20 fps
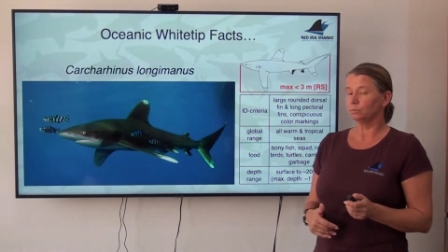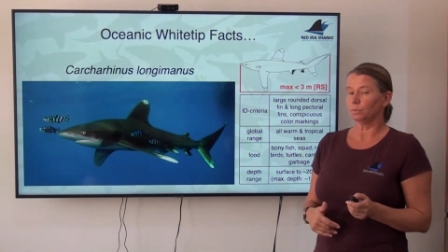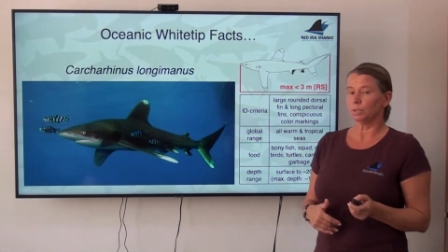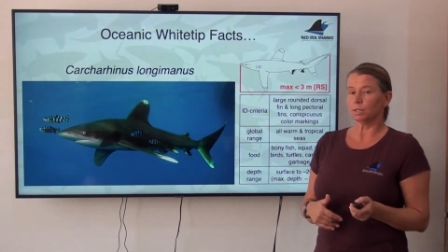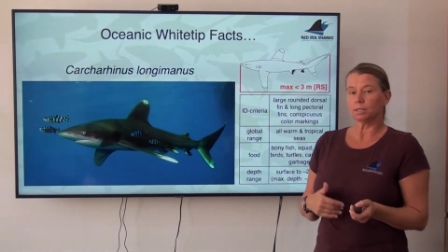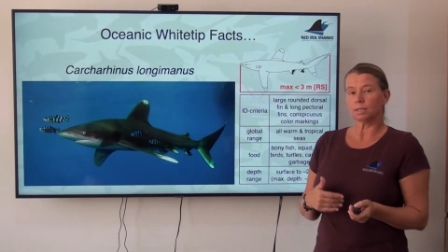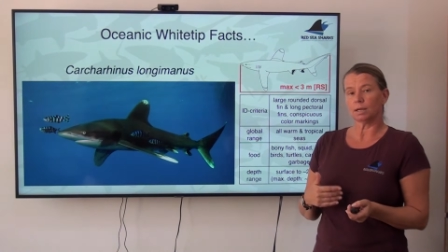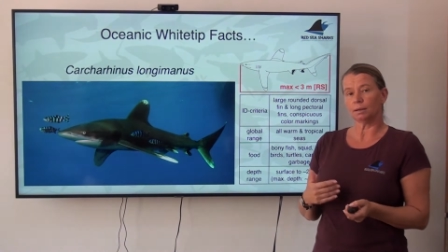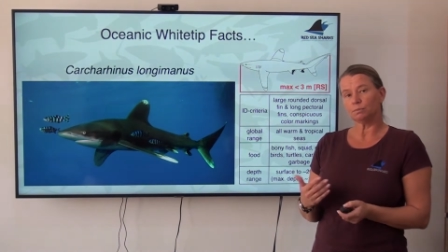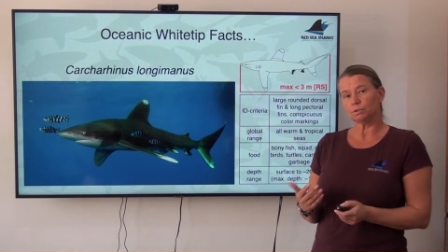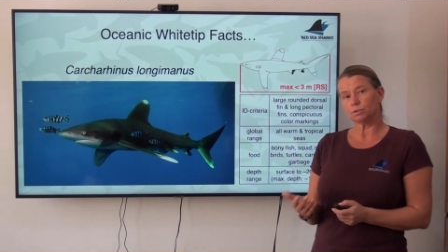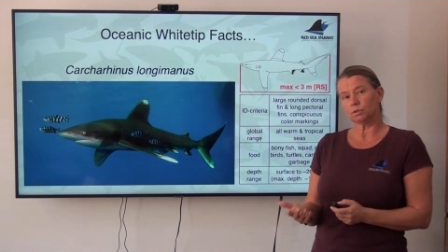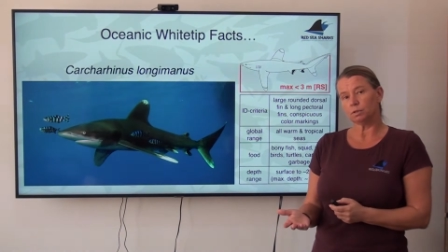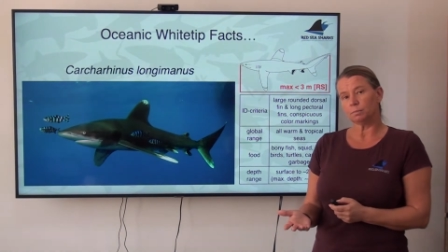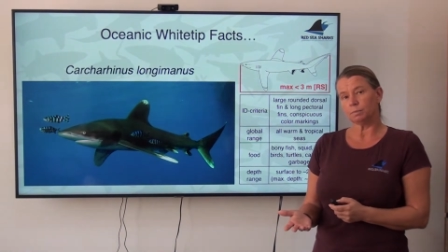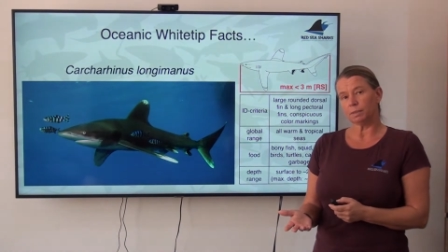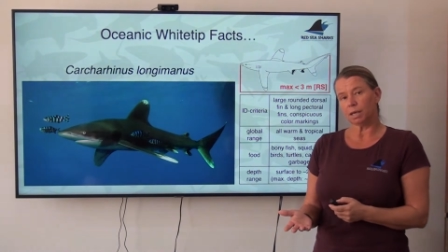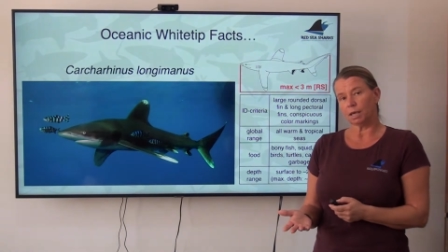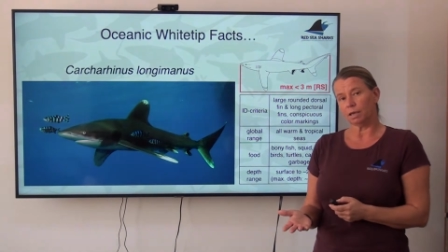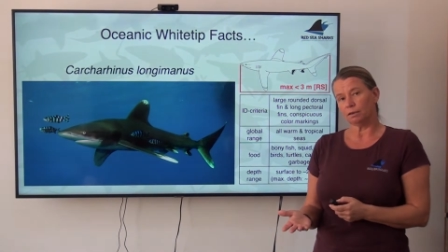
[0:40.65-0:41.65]
when it comes to the
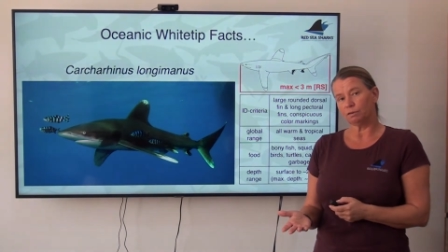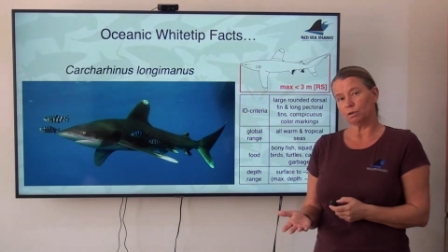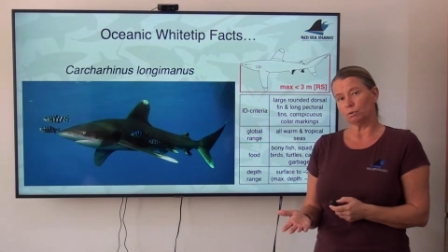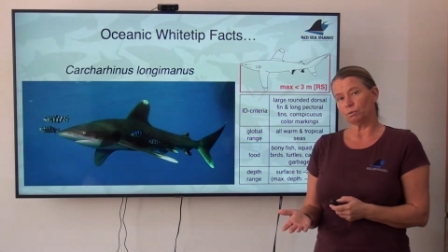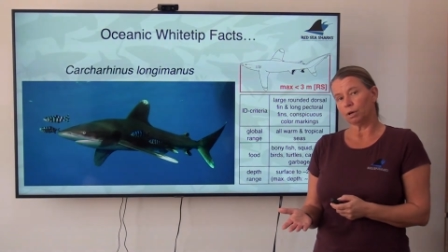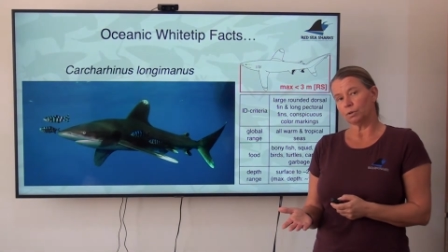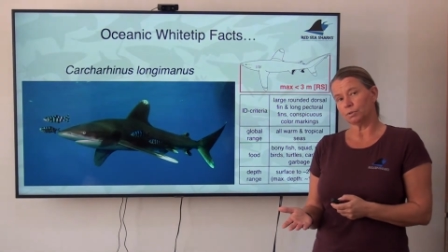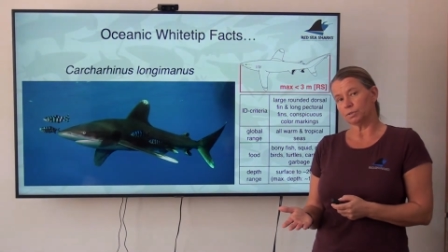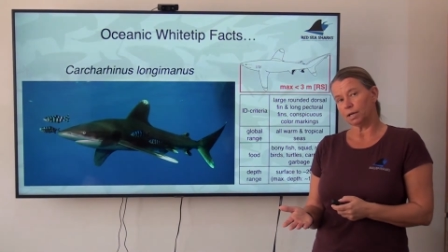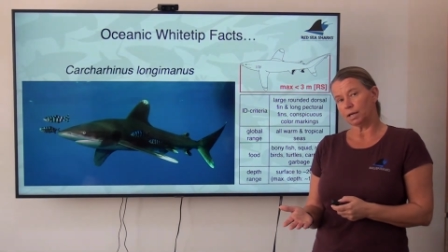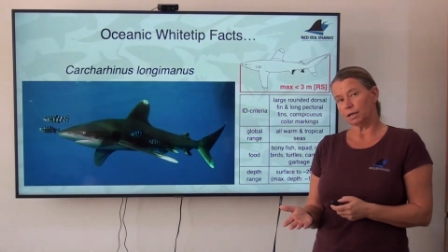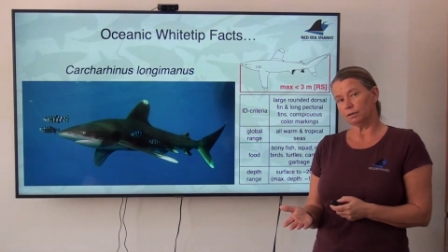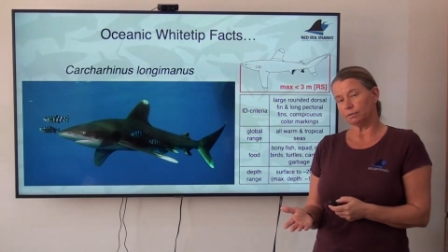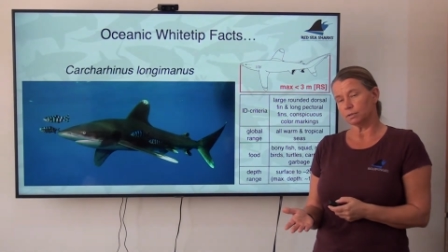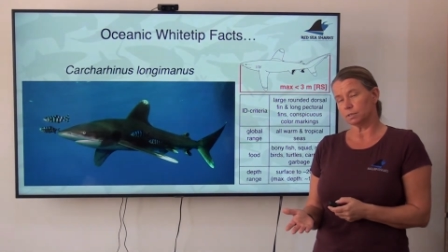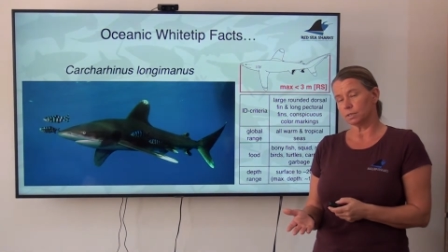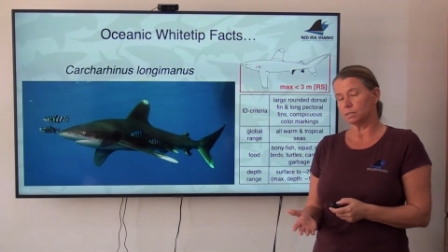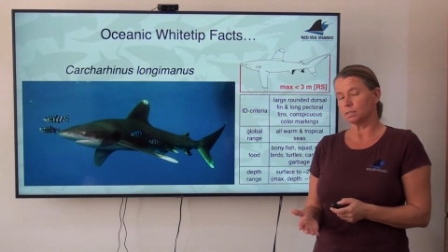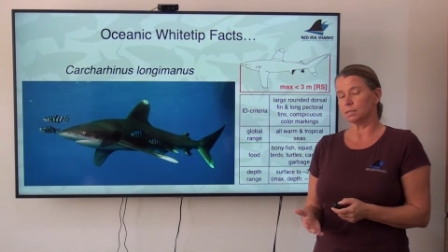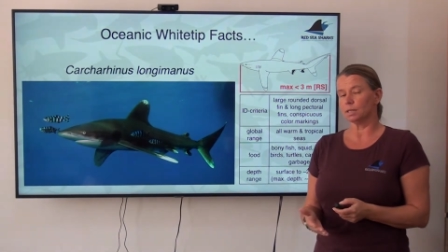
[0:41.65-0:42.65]
behavior around
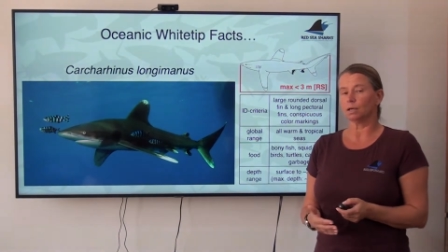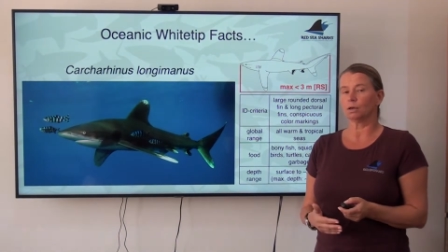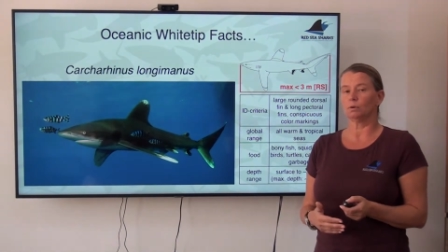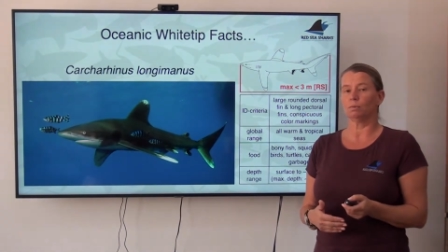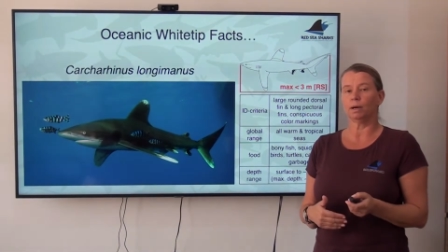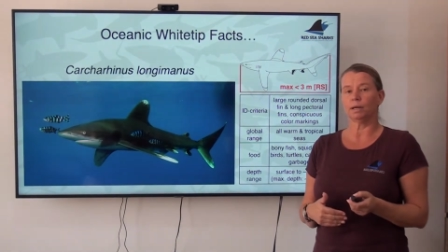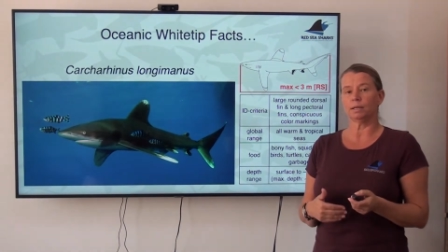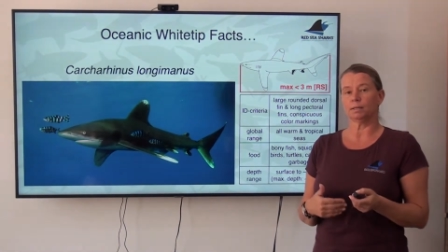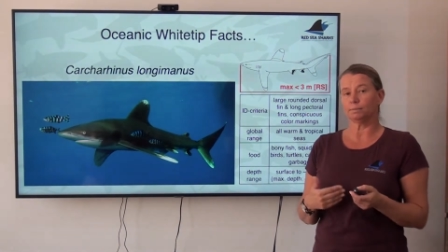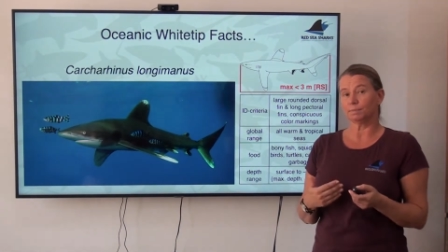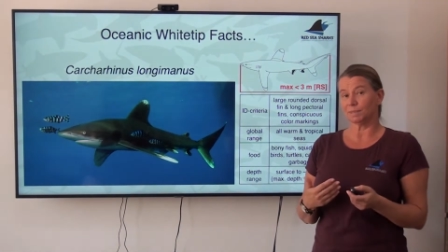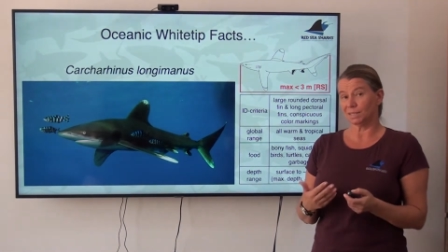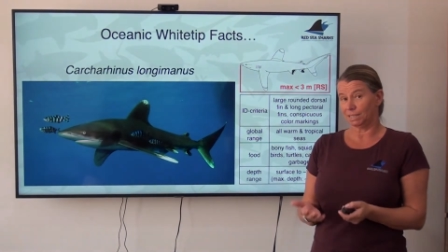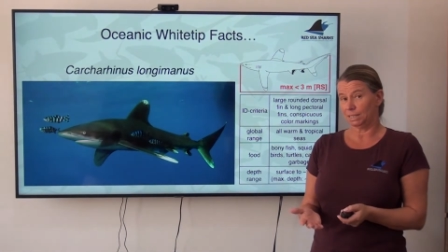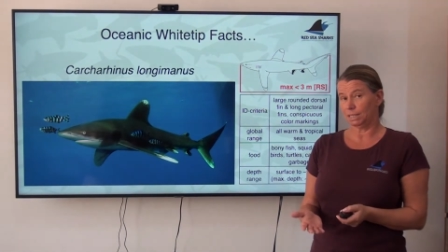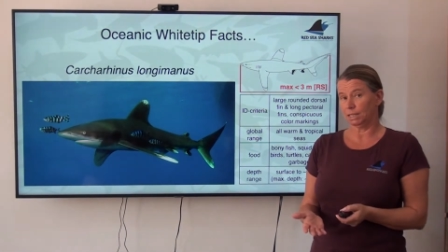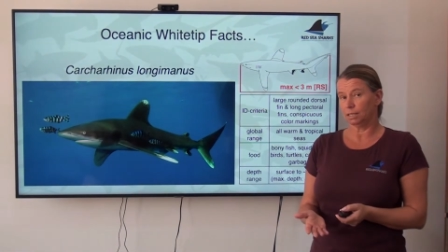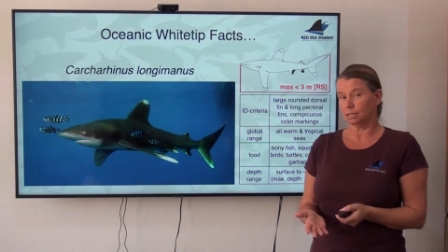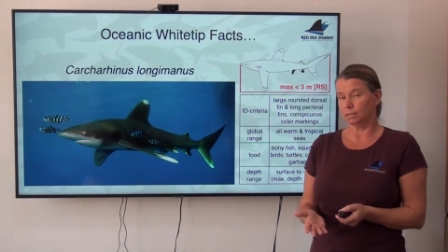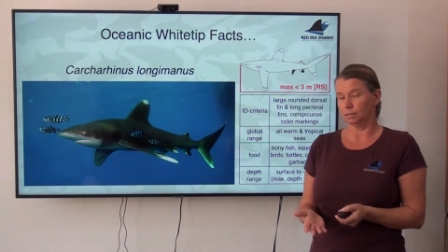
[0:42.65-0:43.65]
divers, they're quite
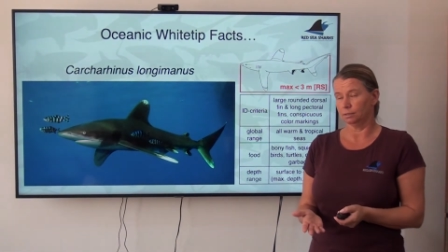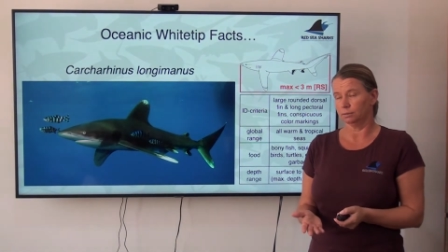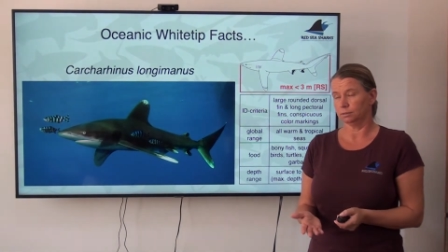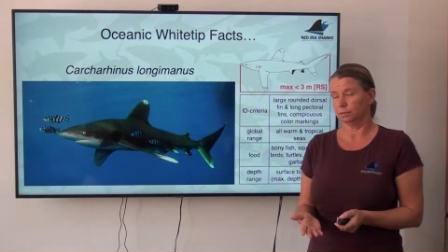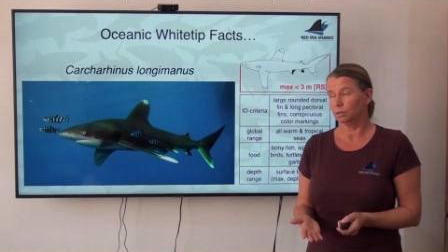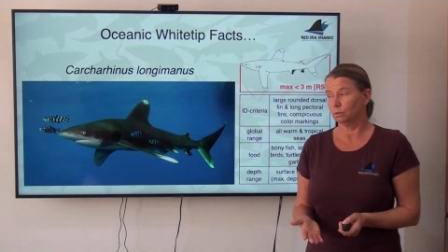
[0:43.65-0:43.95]
particular,